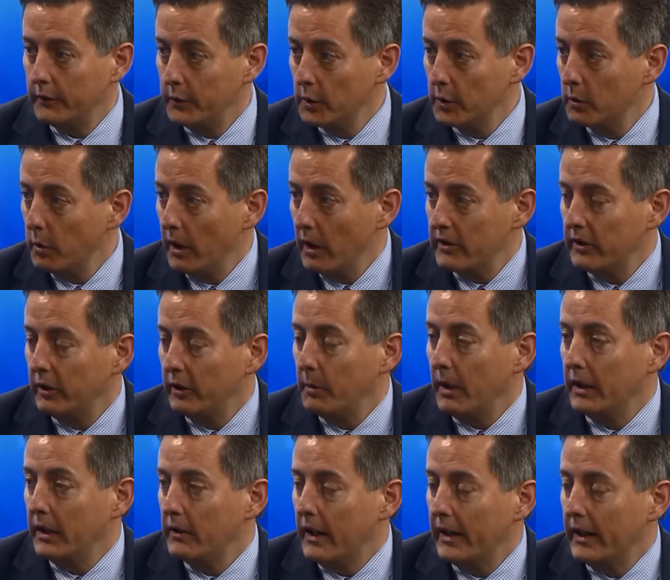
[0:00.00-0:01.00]
a few questions
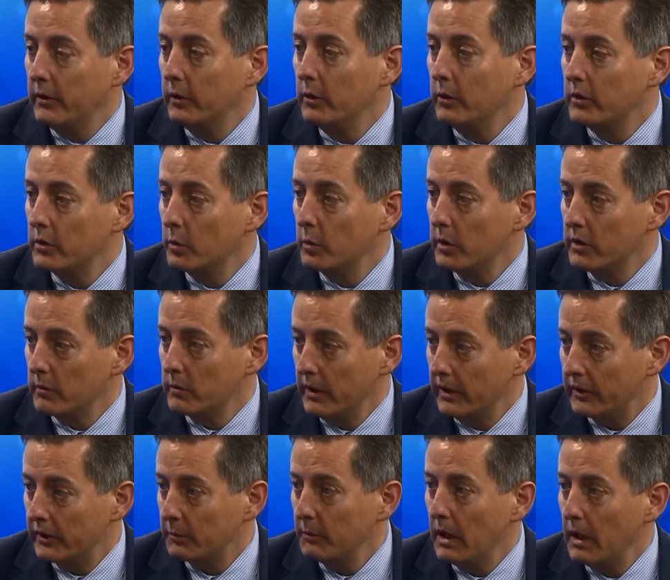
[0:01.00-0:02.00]
about your attitudes towards
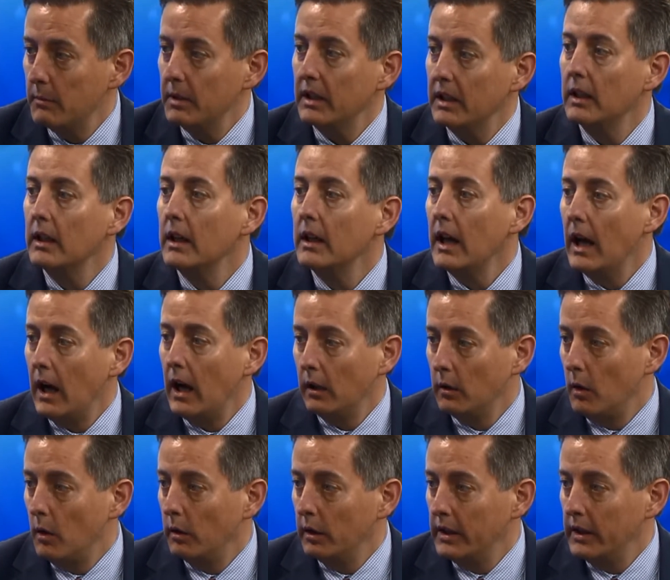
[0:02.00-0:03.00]
risk, maybe how
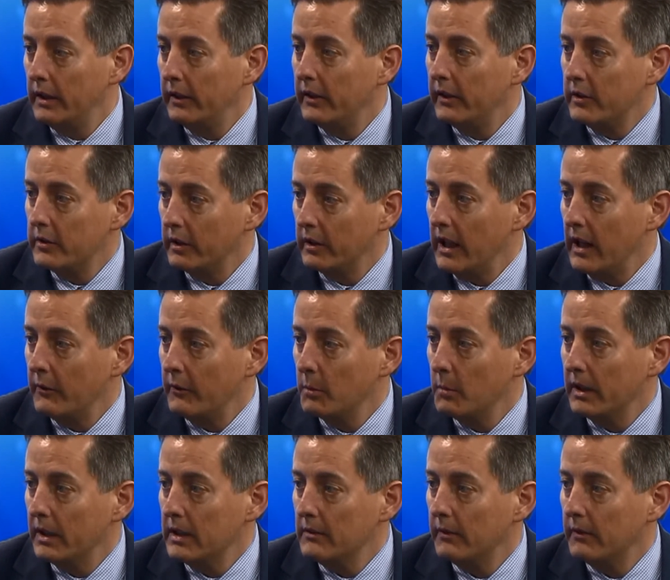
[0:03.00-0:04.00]
long it is that you're going to have your
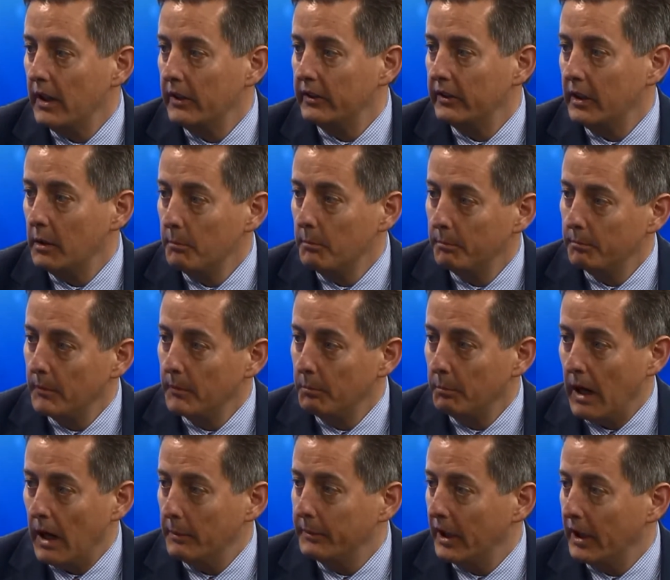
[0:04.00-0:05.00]
money invested, and it
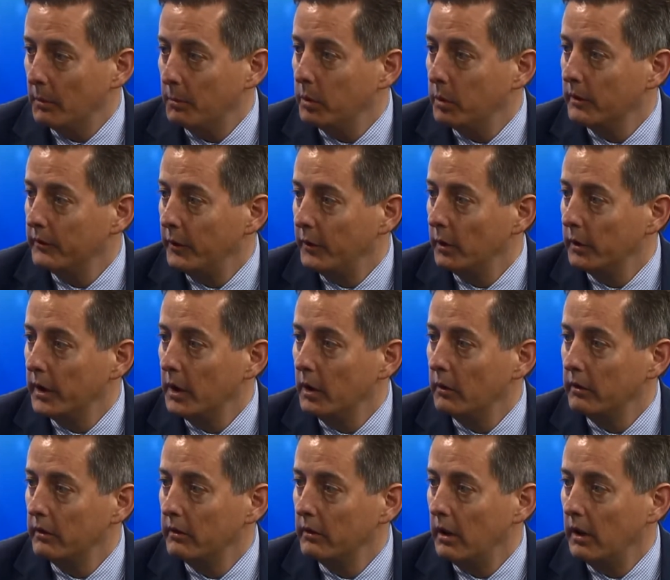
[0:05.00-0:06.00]
pops out a
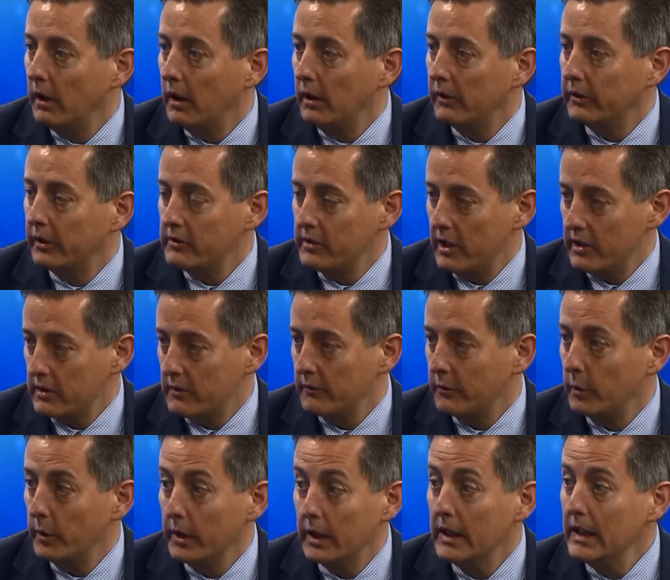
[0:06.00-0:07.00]
portfolio uh, suggestion
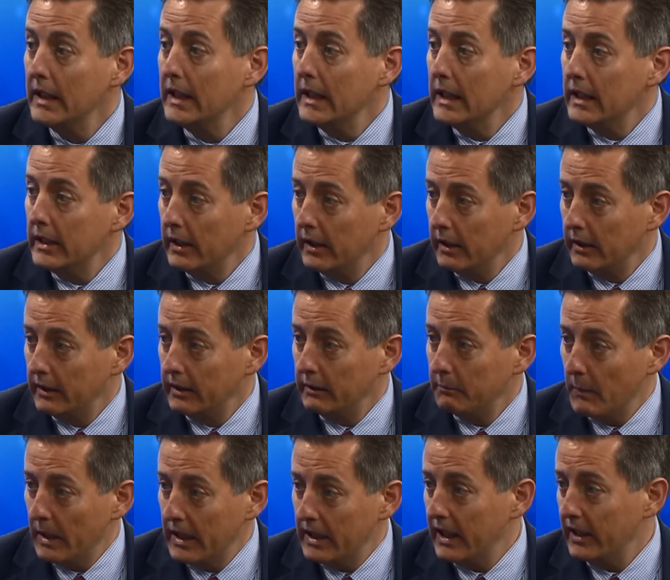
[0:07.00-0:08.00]
for you. In
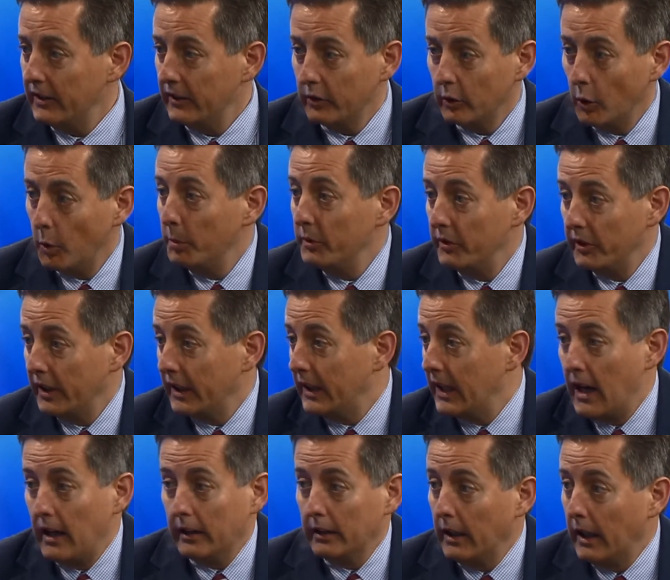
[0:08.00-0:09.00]
many cases, opens an
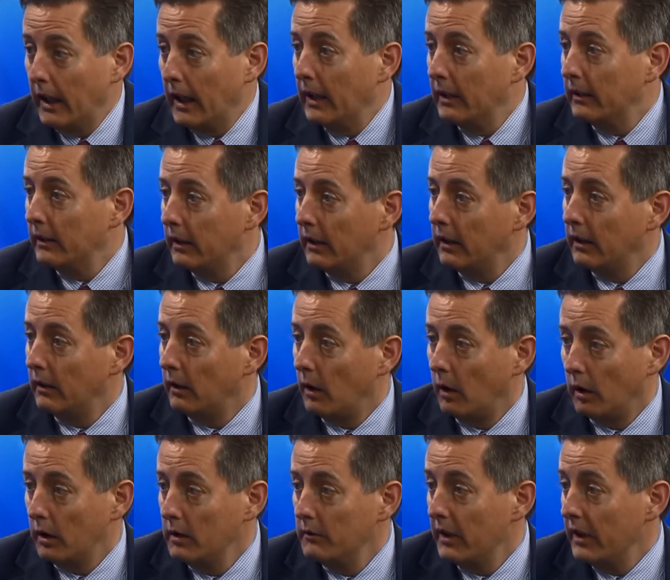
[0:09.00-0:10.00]
account and uh,
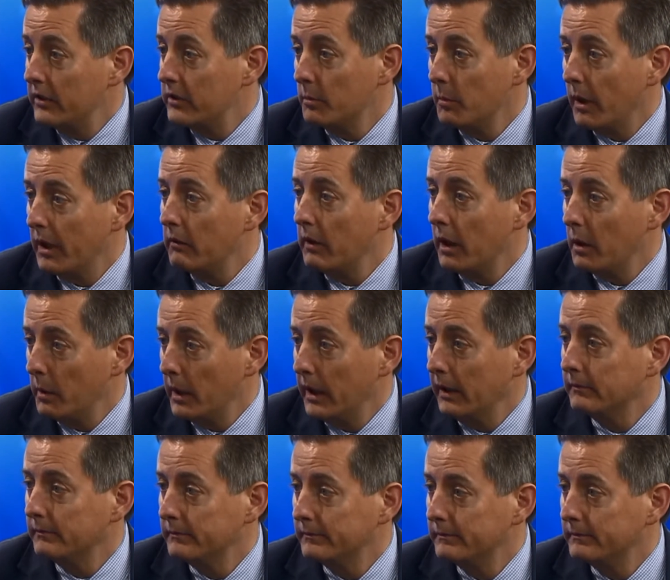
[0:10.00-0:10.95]
invests your money right away.